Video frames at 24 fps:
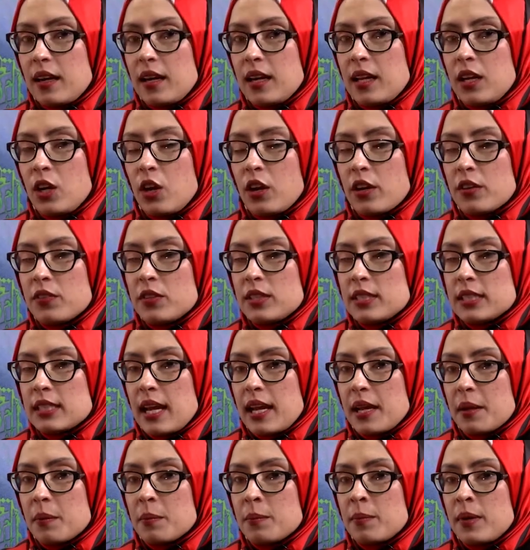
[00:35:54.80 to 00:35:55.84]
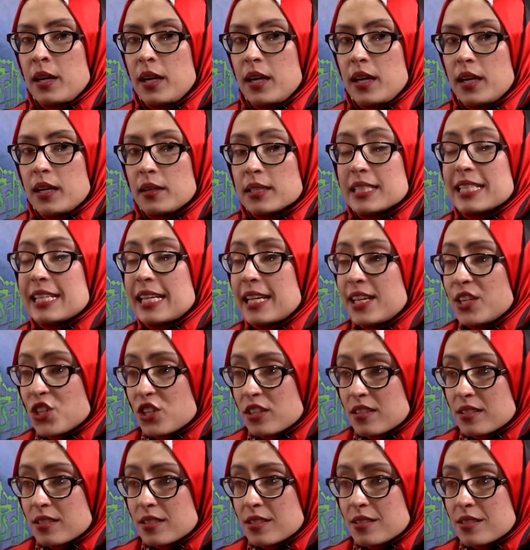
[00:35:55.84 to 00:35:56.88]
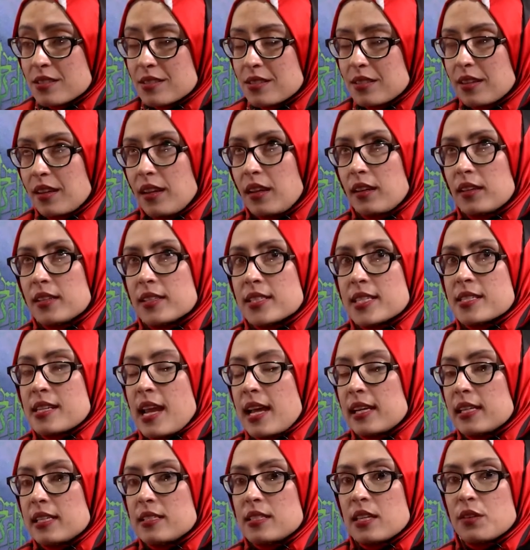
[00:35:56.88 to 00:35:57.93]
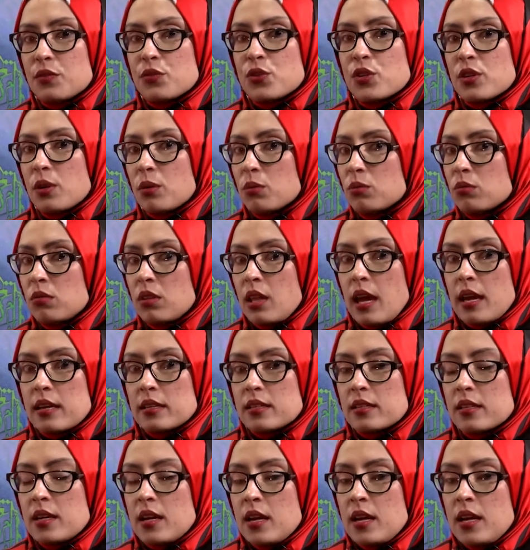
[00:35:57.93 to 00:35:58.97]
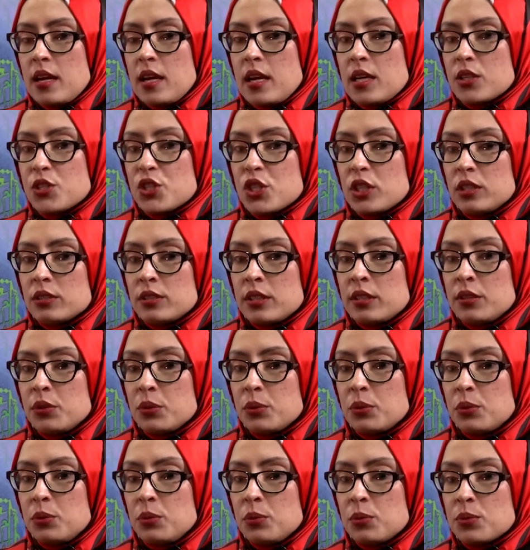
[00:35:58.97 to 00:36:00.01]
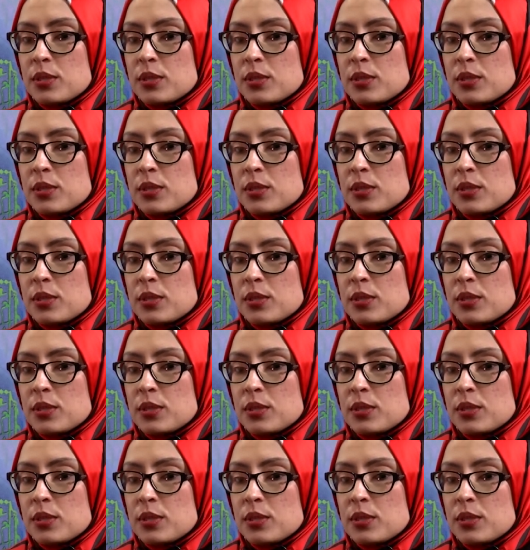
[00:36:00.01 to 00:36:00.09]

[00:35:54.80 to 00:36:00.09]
a lot of the time uh, teachers in studies have shown that children who